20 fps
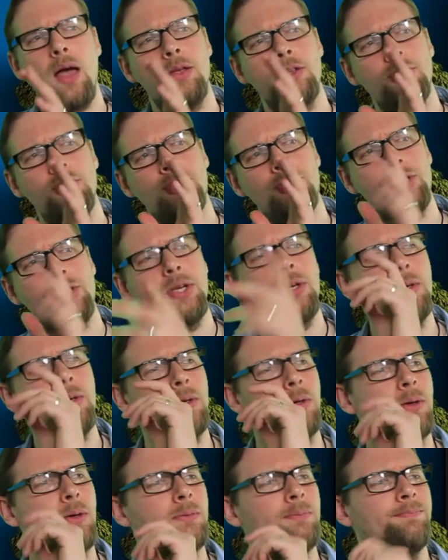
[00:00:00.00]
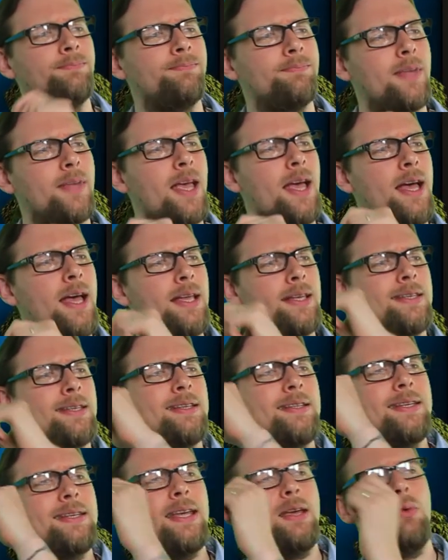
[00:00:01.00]
So,
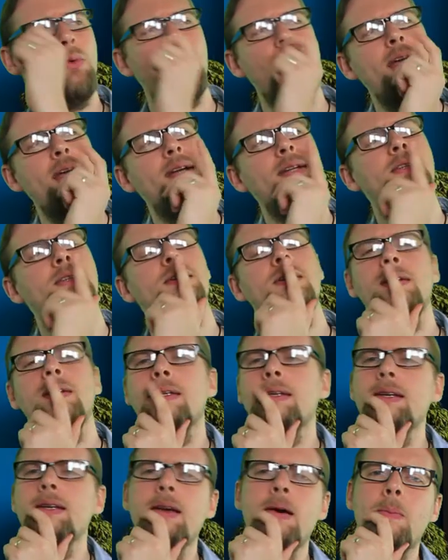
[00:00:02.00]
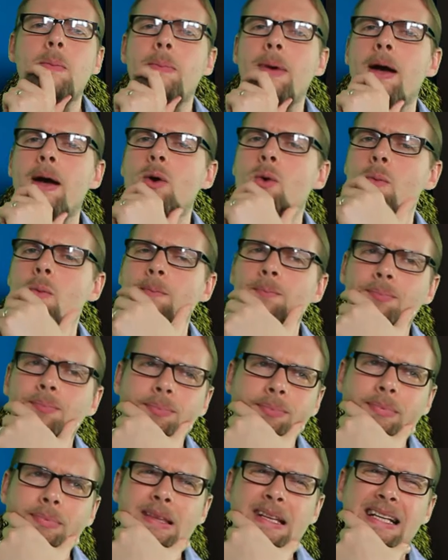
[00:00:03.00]
today we are talking about
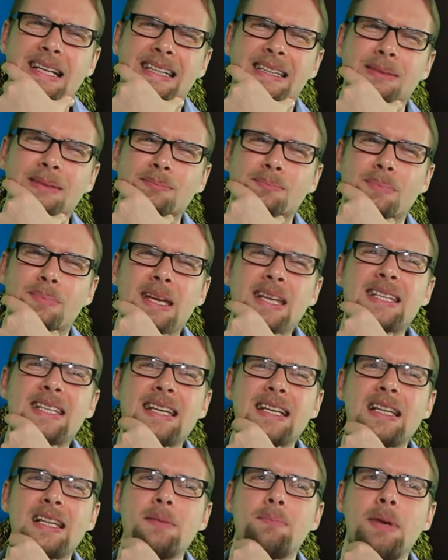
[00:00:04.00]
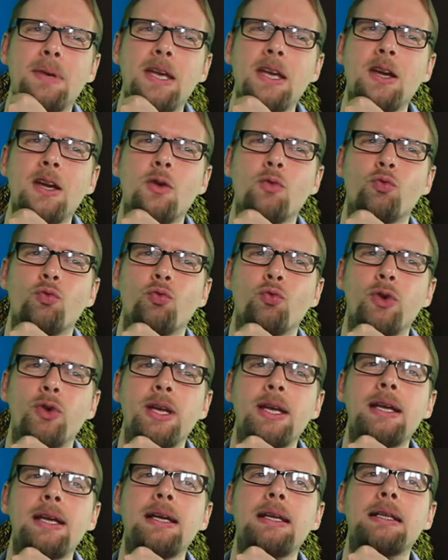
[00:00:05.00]
basically being
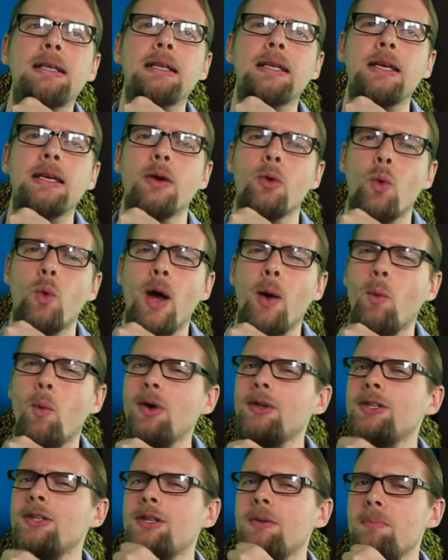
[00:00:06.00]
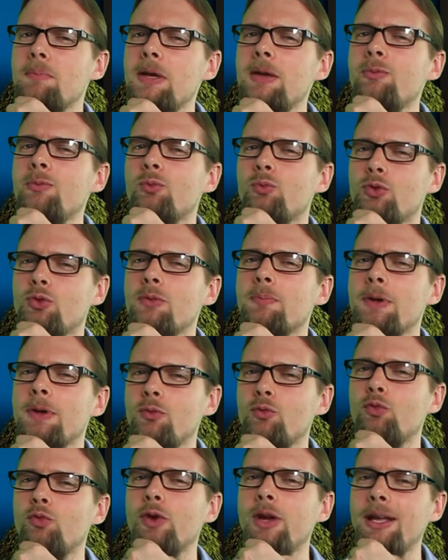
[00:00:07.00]
really aware. What does it mean to be
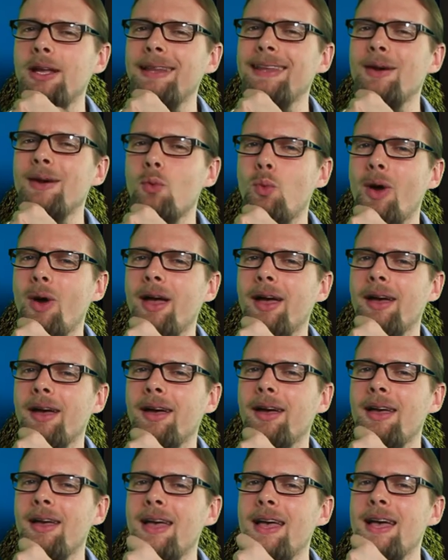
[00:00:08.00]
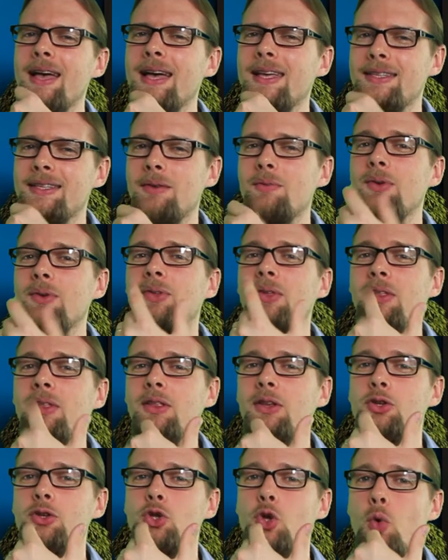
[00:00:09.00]
really aware as everything
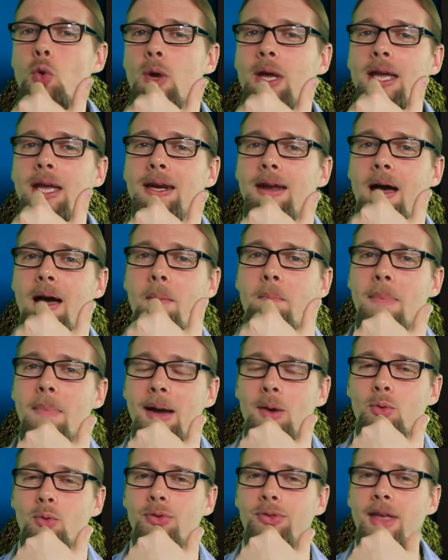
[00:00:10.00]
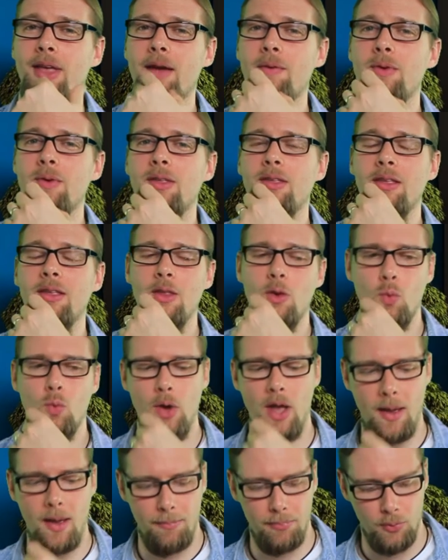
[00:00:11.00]
that's going in our mouth, everything that
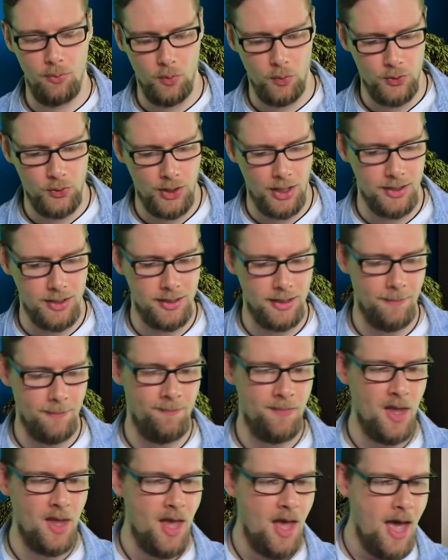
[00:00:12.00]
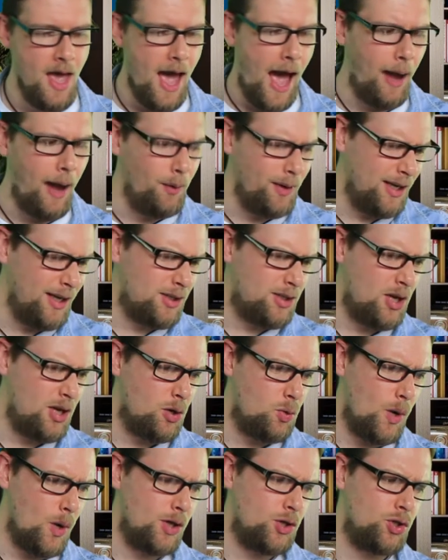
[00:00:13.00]
we are processing? I want to ask you a
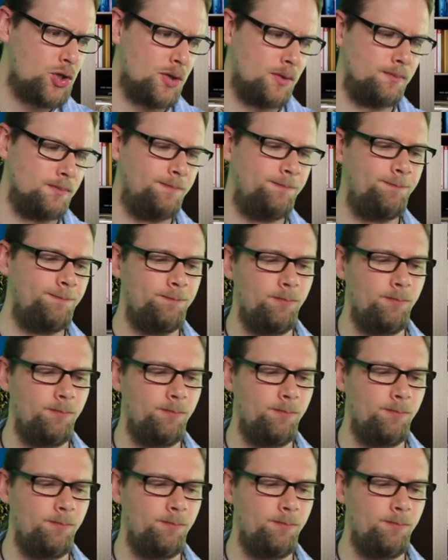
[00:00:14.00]
question.